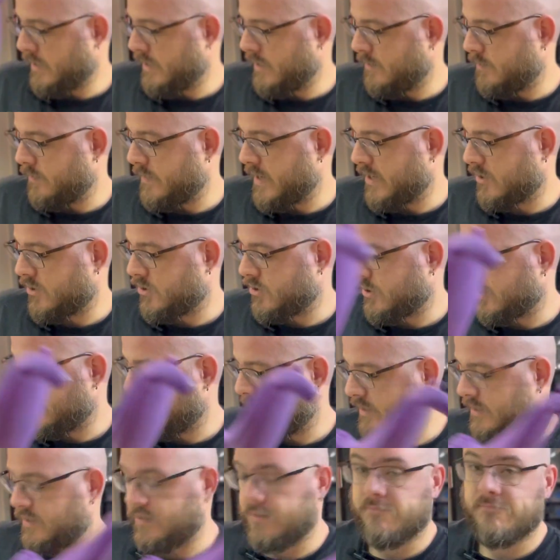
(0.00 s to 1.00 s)
it and make sure
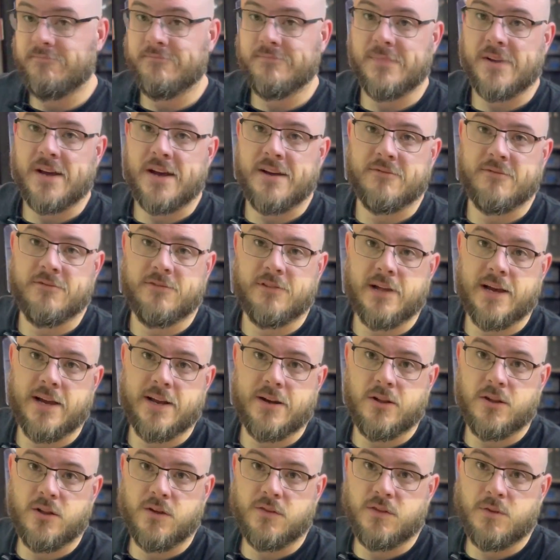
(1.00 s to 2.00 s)
it's not
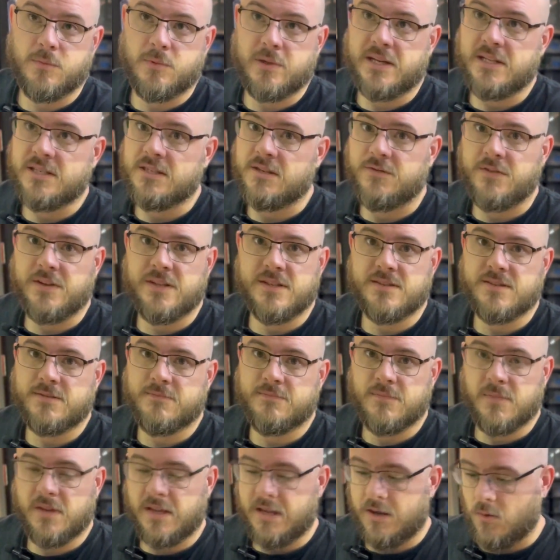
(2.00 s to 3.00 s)
flying all over the place if it's
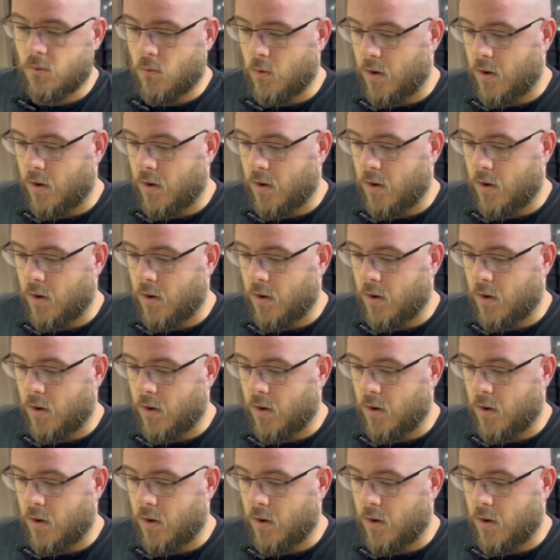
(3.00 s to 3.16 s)
getting